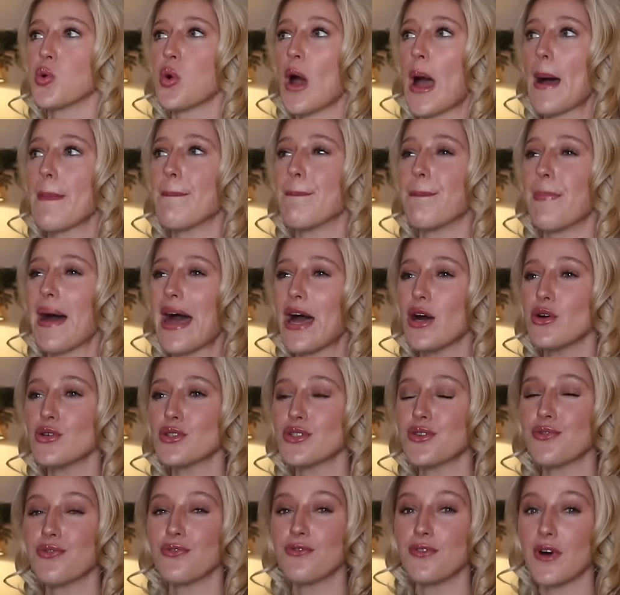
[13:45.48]
about
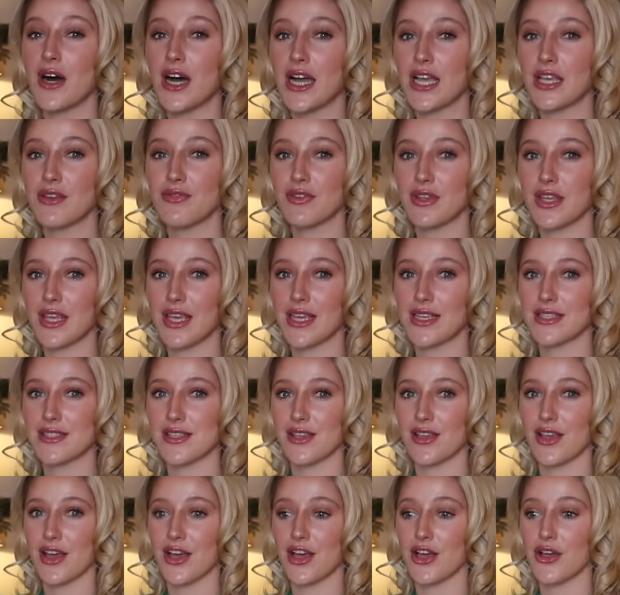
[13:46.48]
5 years
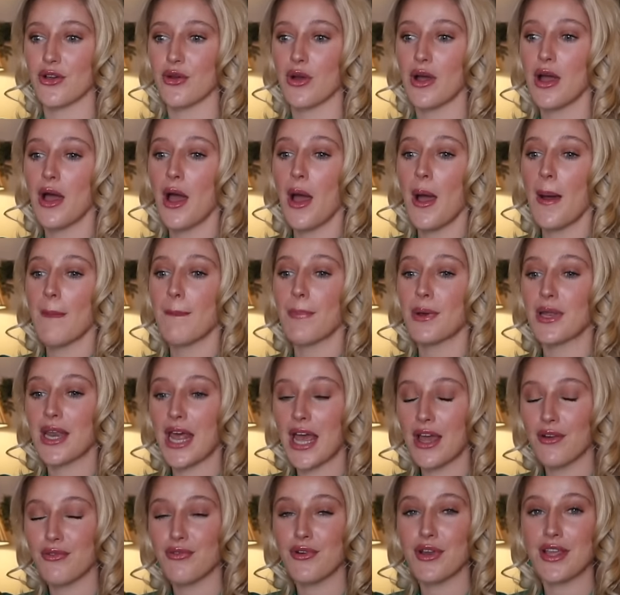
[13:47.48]
ago, but
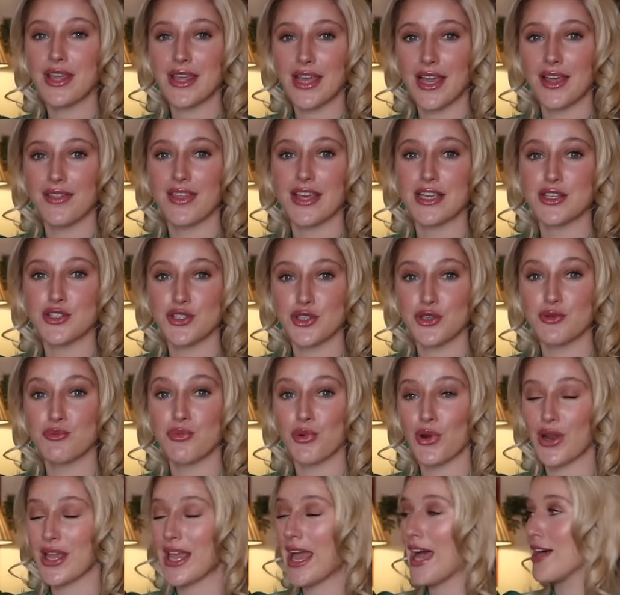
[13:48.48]
every year they do
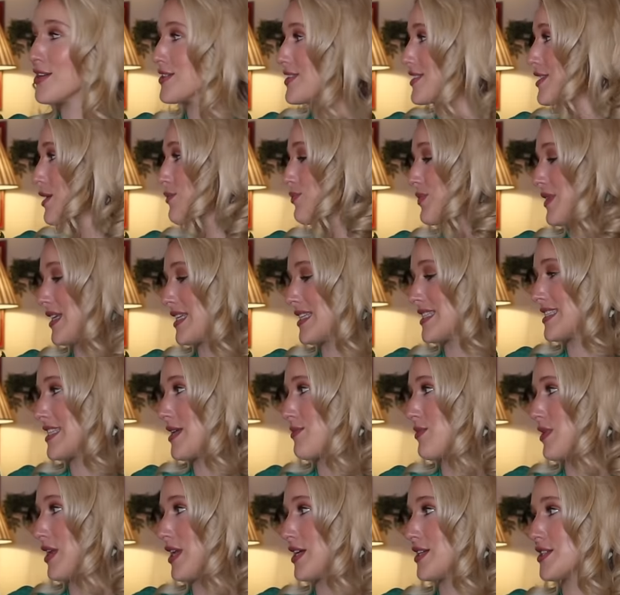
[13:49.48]
bring out something
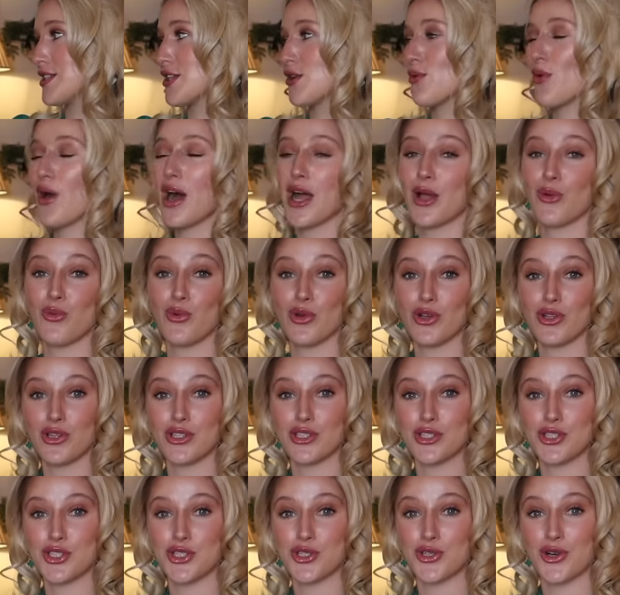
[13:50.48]
similar, so I
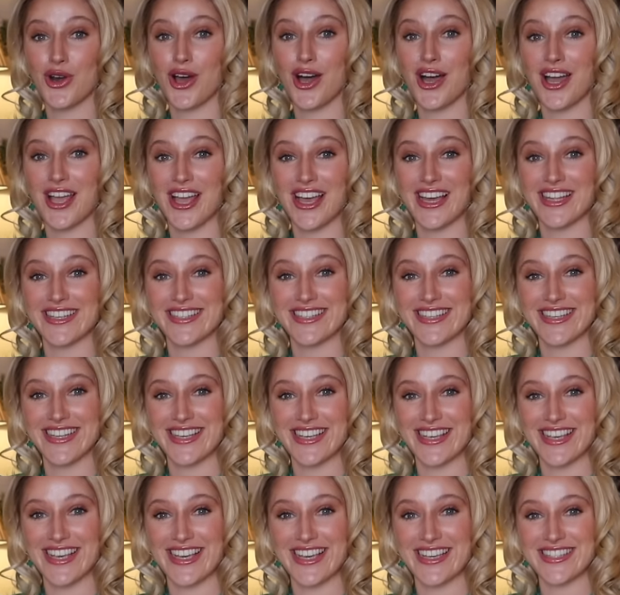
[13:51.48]
will try and
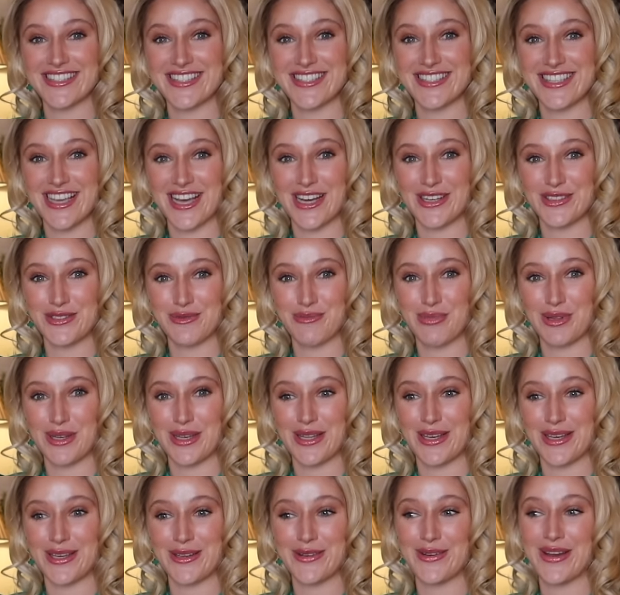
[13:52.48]
link it down
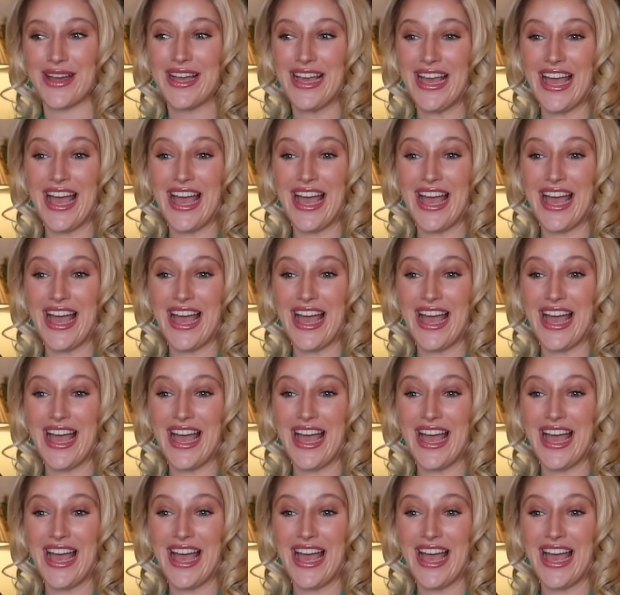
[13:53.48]
below.